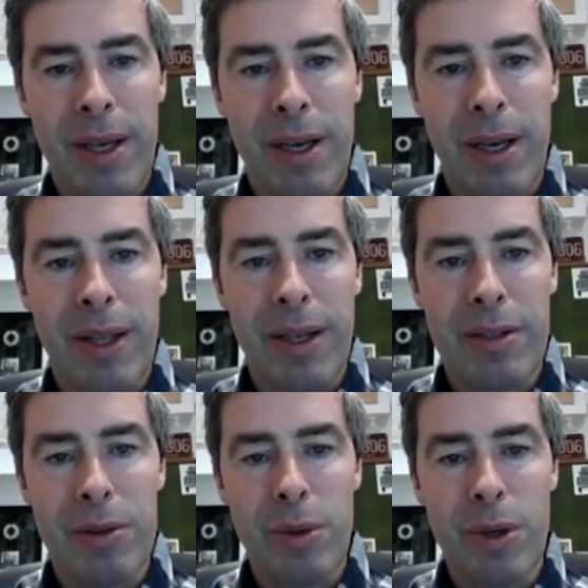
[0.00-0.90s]
Uh, and then
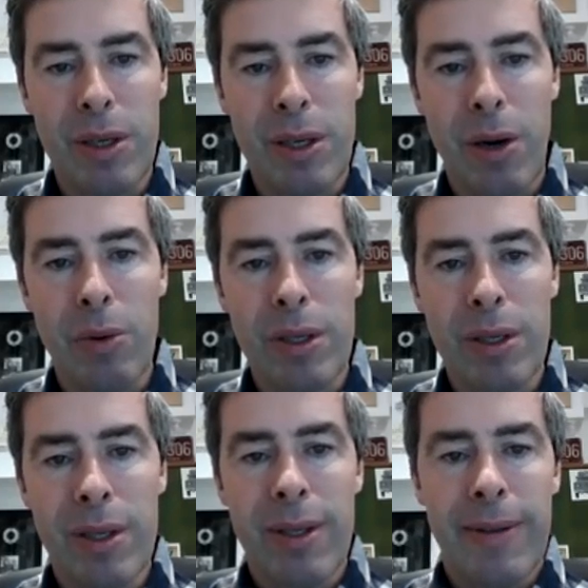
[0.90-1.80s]
work
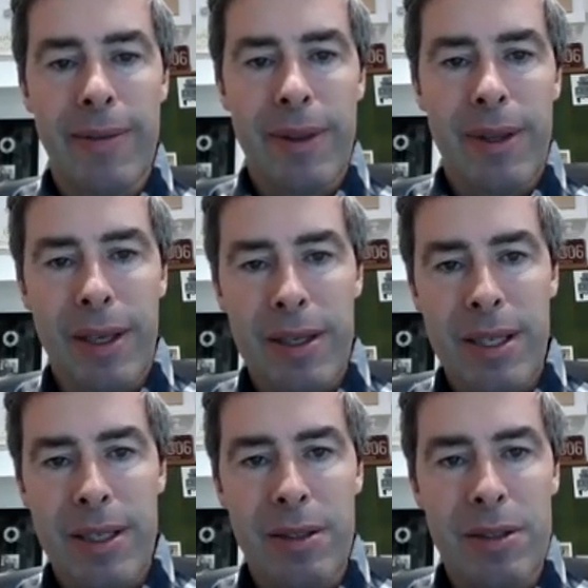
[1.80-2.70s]
ulnar,
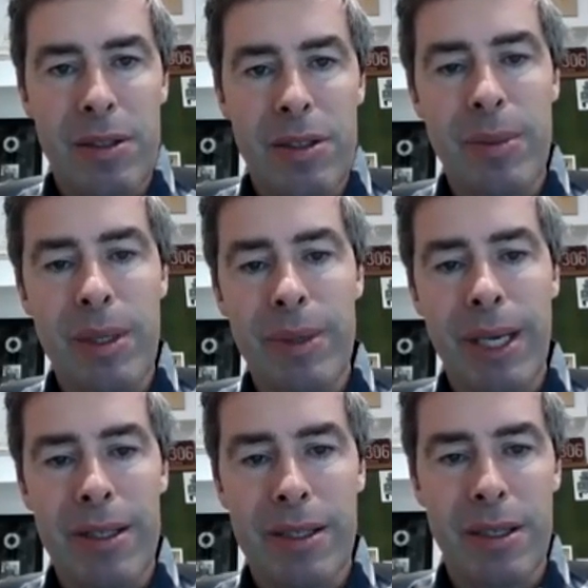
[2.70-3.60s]
extensor digiti minimi
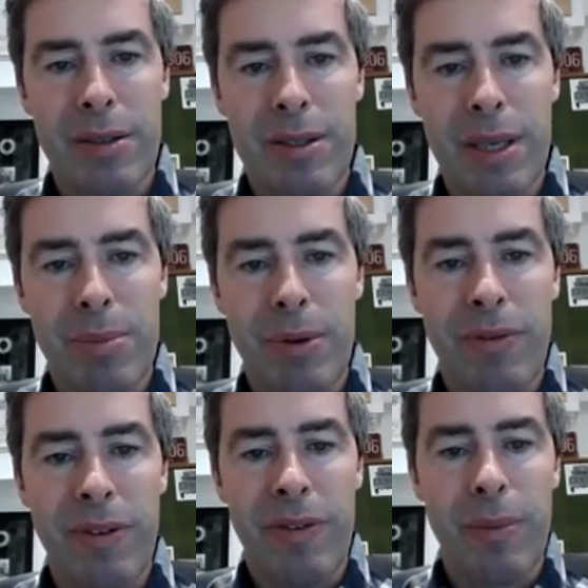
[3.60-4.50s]
has its own separate
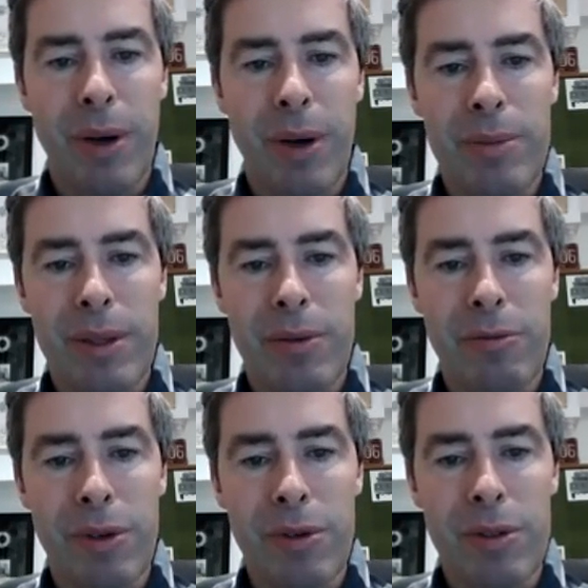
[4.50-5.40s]
fifth compartment, the
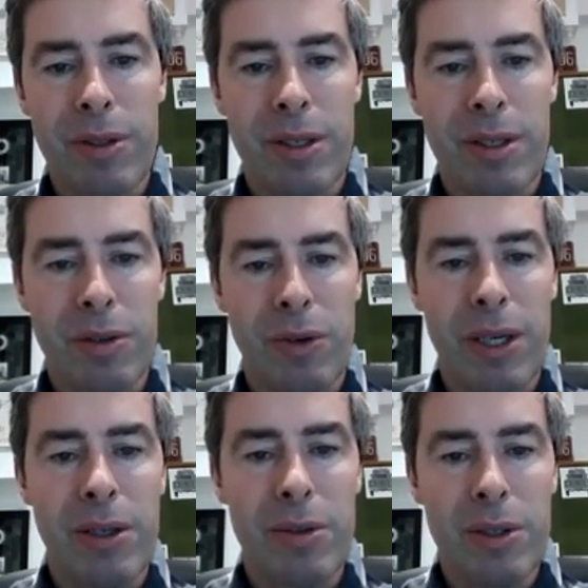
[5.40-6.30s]
root to the distal
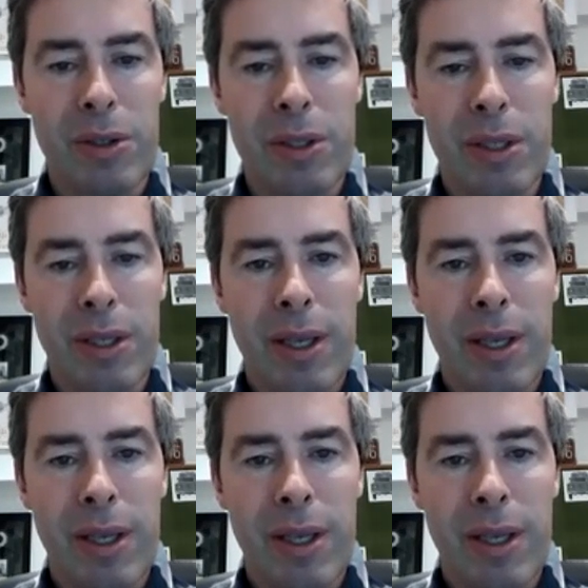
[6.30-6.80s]
radial ulnar joint,